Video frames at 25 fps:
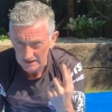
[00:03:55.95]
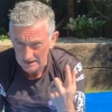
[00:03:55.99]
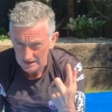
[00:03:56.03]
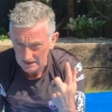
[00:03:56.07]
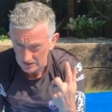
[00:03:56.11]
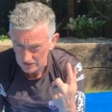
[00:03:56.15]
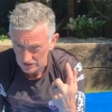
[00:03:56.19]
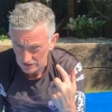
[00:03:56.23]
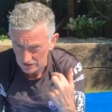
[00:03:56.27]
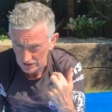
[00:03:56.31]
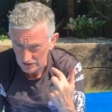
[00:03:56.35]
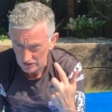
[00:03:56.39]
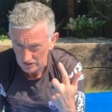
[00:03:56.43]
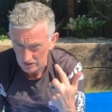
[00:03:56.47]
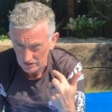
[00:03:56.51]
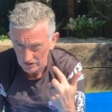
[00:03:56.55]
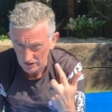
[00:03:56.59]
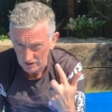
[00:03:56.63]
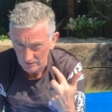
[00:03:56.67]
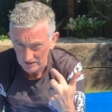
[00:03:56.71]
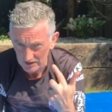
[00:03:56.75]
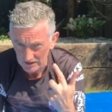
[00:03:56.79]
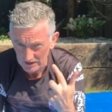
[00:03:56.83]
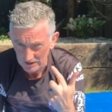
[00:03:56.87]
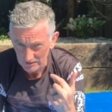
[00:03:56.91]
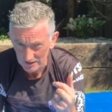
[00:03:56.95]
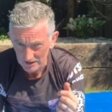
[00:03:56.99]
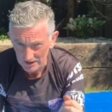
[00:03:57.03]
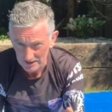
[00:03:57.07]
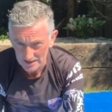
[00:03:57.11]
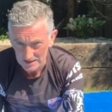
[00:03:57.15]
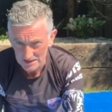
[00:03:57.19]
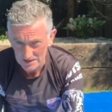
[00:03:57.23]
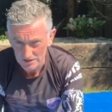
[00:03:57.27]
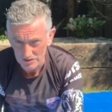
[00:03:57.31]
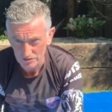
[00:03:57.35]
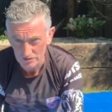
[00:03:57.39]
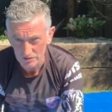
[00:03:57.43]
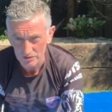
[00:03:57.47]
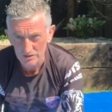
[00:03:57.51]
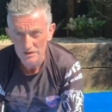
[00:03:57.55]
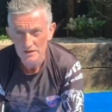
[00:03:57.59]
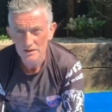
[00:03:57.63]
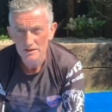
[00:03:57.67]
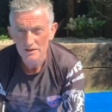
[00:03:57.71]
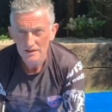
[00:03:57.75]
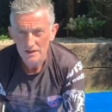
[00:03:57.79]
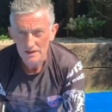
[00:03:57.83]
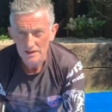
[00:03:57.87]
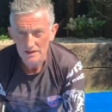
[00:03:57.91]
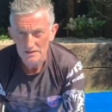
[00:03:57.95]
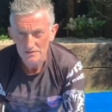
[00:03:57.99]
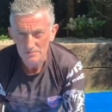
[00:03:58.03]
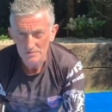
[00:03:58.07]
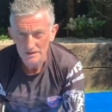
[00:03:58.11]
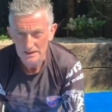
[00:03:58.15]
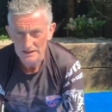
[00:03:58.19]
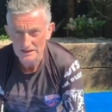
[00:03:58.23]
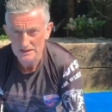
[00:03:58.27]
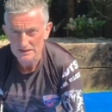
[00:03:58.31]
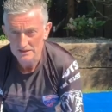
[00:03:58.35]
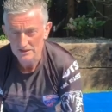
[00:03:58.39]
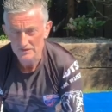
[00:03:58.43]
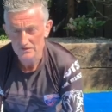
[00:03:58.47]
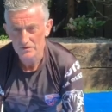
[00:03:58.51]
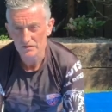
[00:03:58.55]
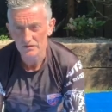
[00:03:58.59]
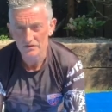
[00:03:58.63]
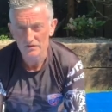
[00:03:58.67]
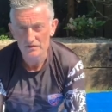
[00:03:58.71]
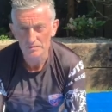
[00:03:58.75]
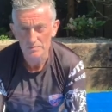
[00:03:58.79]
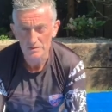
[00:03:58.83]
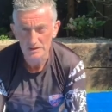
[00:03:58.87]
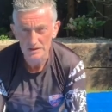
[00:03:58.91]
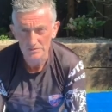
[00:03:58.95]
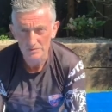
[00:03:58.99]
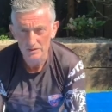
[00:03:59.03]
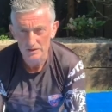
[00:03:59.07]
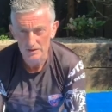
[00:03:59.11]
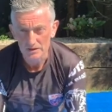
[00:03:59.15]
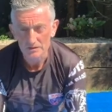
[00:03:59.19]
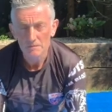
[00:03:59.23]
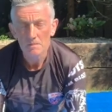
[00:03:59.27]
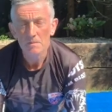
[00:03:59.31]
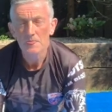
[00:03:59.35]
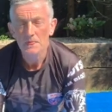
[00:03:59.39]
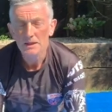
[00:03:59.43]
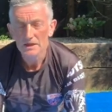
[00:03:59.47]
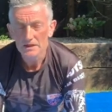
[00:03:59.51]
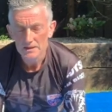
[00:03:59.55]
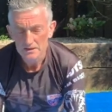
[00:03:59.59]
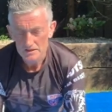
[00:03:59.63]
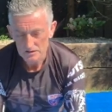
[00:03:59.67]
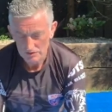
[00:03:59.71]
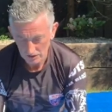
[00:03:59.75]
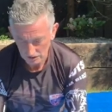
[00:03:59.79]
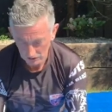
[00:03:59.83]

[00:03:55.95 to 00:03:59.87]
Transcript: Now there's sun coming into my eyes, so it's making it difficult for me, but you